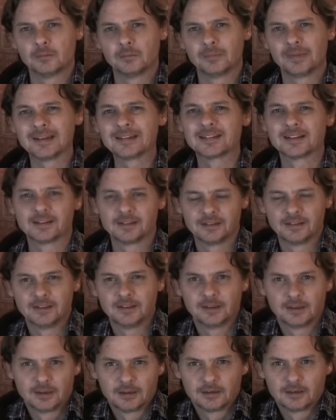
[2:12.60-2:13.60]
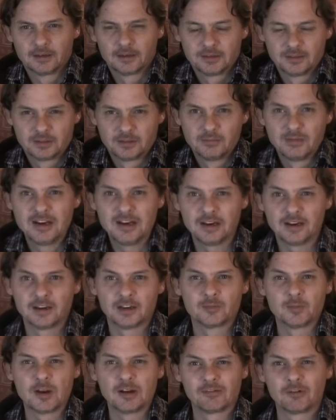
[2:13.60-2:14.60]
Basically, the media
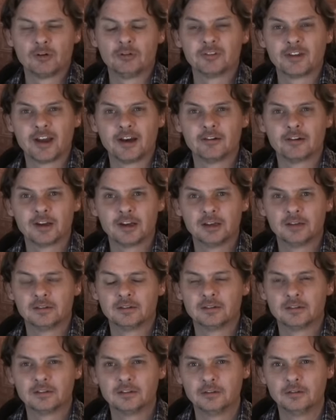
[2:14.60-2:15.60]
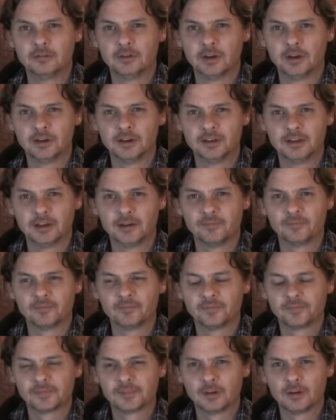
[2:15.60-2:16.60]
is being rolled out into a
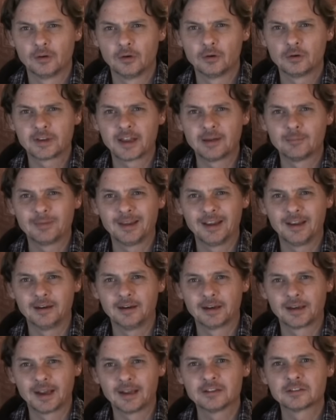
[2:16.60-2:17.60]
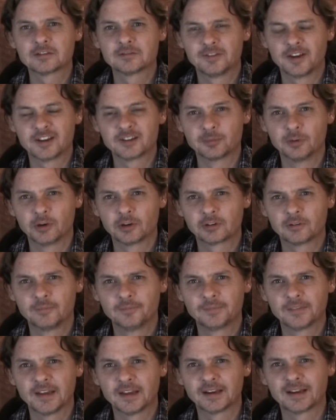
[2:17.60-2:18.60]
whole campaign against Facebook
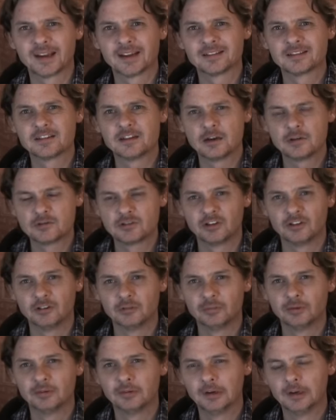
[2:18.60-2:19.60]
and against YouTube,